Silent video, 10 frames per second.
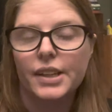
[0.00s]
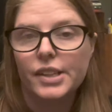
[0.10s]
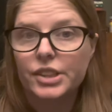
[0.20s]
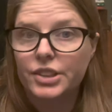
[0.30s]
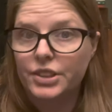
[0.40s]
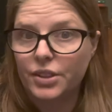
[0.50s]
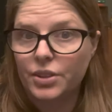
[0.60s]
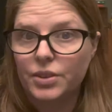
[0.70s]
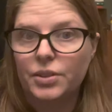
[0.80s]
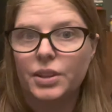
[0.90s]

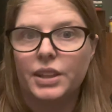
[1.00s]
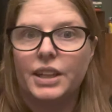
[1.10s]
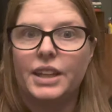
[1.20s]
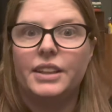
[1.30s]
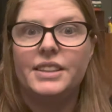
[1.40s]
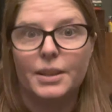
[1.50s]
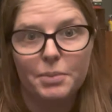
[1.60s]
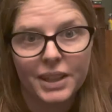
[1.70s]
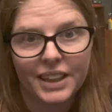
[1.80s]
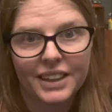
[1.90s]
So at least I'm
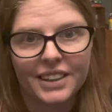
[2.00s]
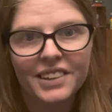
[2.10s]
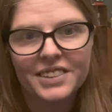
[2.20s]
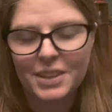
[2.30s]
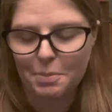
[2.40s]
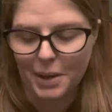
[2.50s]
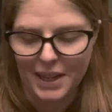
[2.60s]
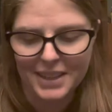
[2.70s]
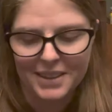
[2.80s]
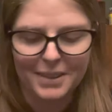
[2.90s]
getting there to
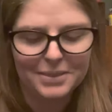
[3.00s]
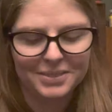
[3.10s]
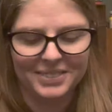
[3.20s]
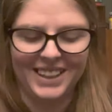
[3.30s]
paying it off.